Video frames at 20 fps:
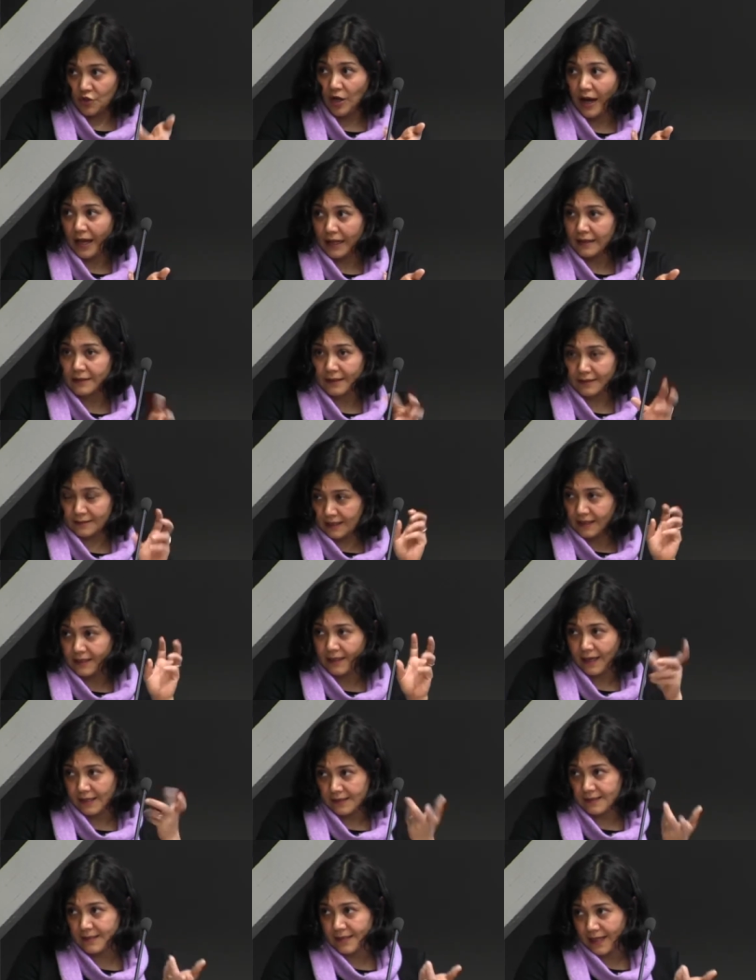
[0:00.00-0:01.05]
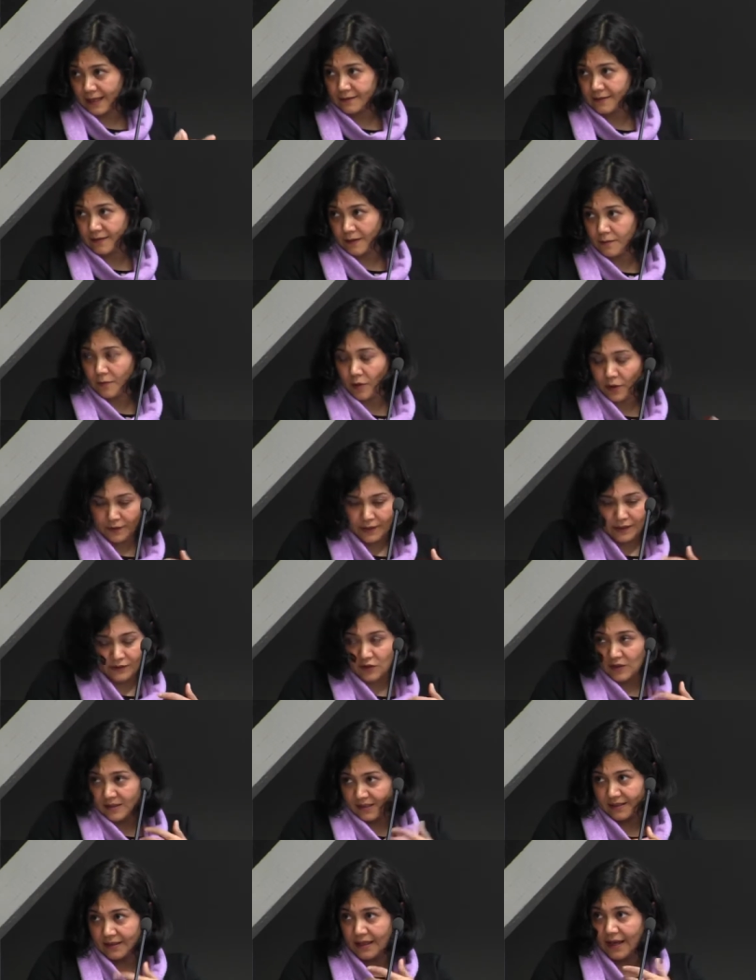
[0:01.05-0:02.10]
child in the case that the mother
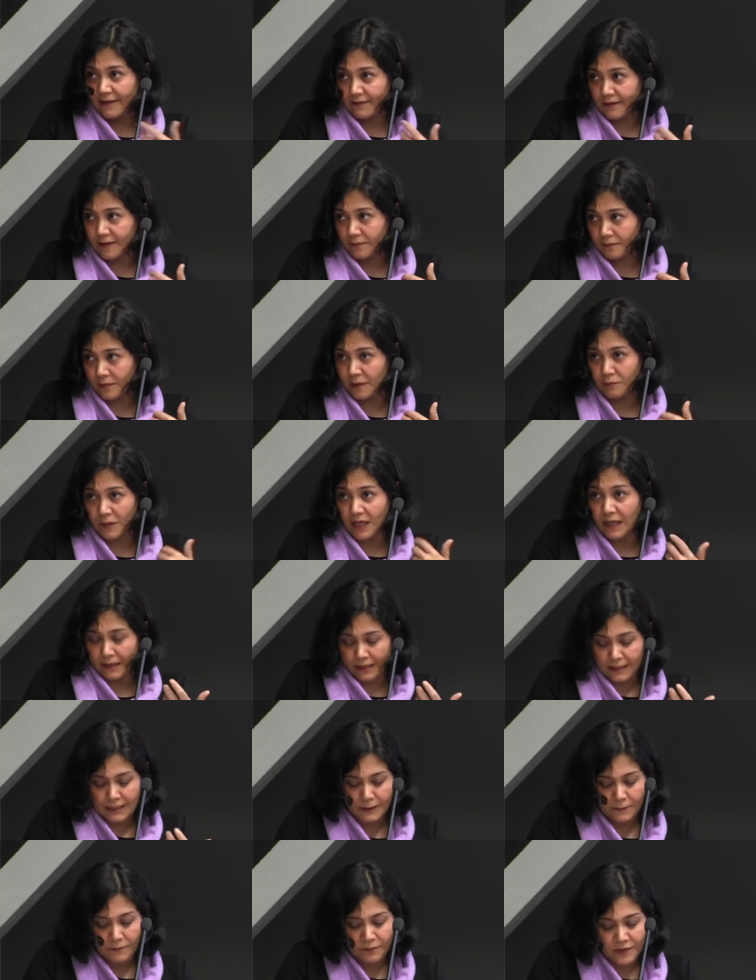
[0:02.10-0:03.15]
doesn't have the milk.